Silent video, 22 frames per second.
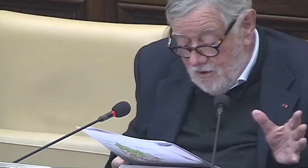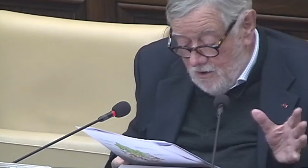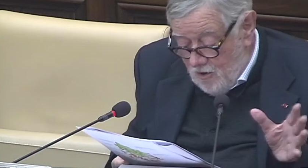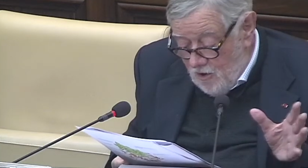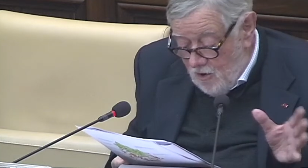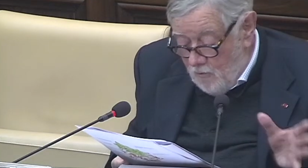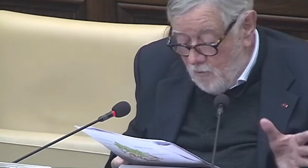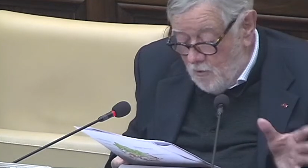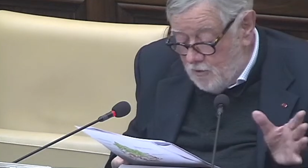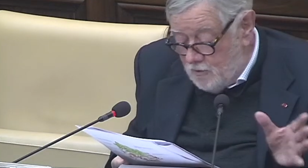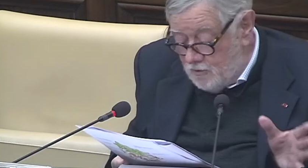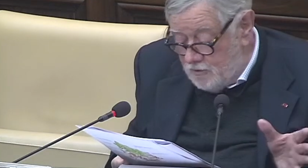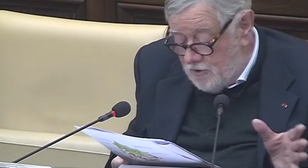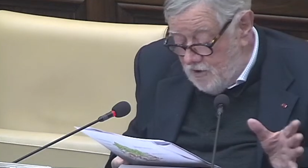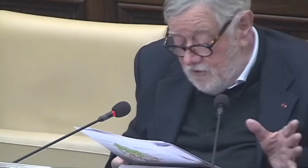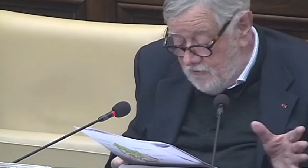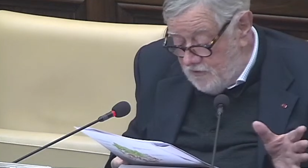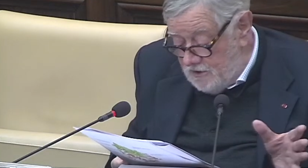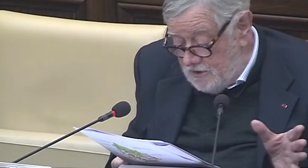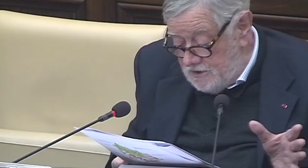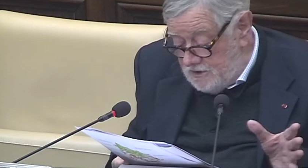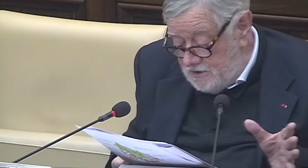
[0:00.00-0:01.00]
Homo
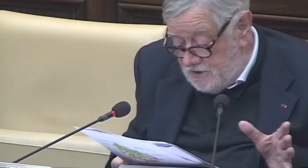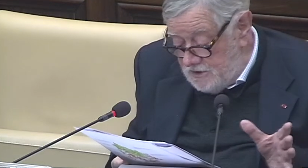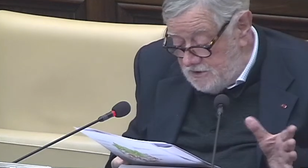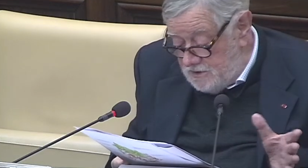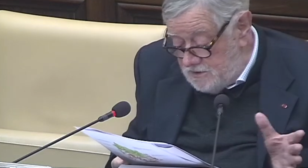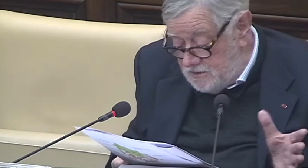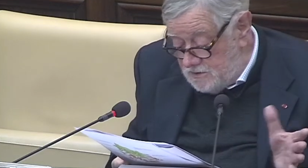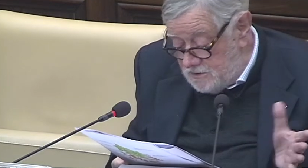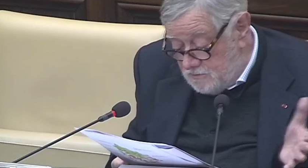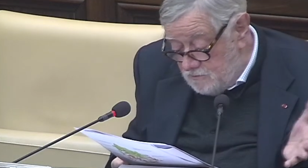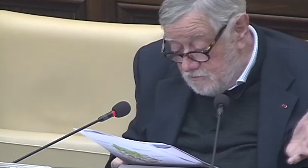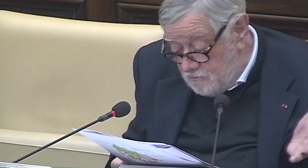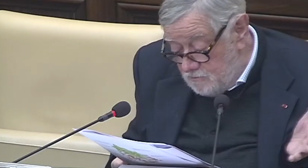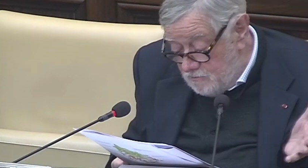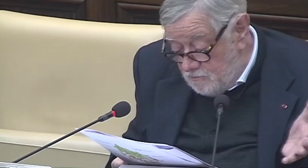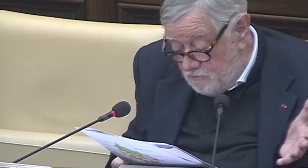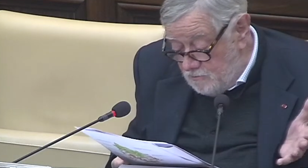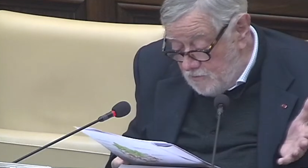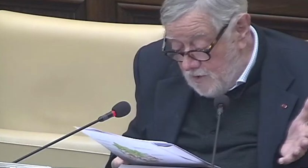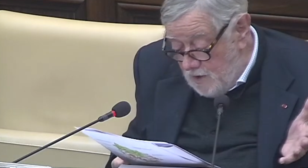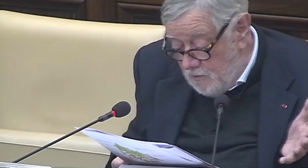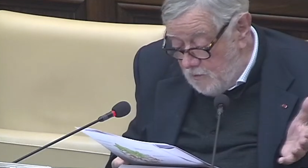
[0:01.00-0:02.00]
rudolfensis,
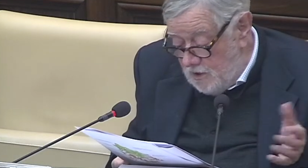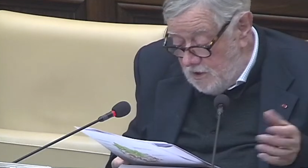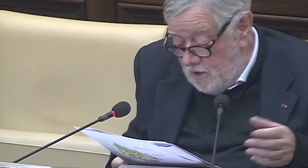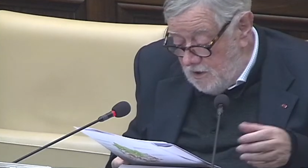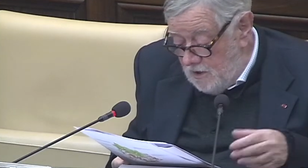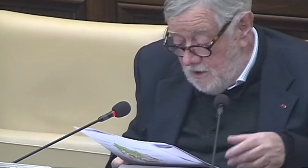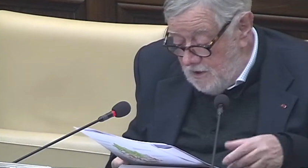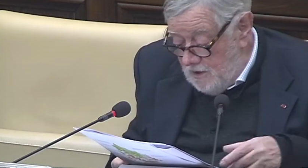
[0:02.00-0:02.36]
maybe,